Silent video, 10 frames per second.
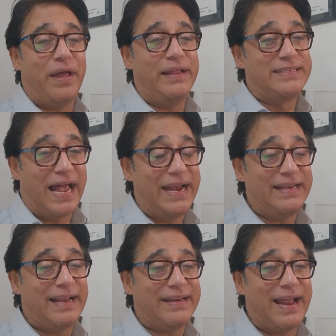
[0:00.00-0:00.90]

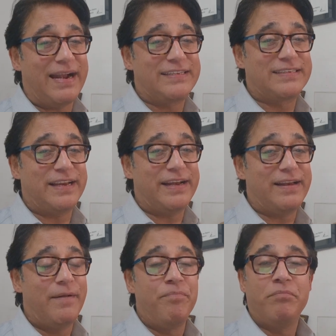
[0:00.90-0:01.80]
inside that cat
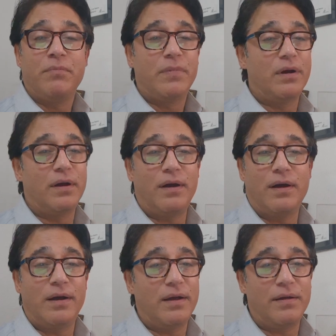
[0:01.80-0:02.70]
state,
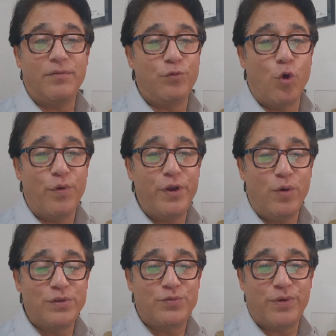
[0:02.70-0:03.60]
no one
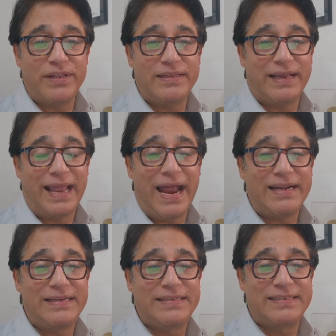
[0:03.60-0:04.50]
knows whether the
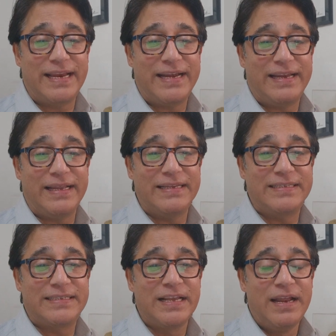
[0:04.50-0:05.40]
cat state
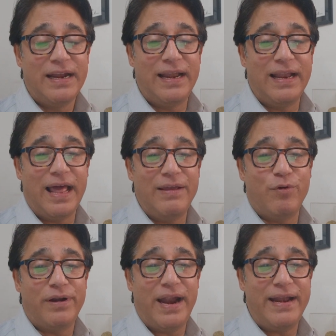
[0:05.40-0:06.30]
is live
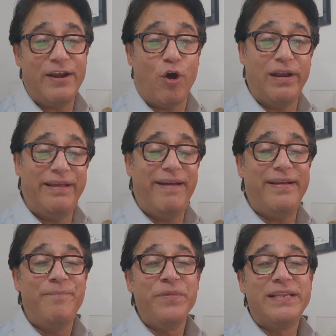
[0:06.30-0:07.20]
or dead. And only
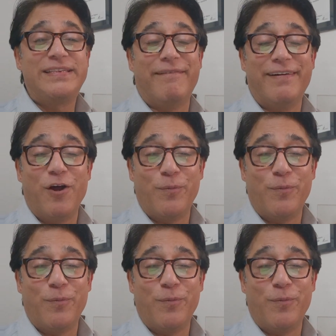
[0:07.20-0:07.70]
when someone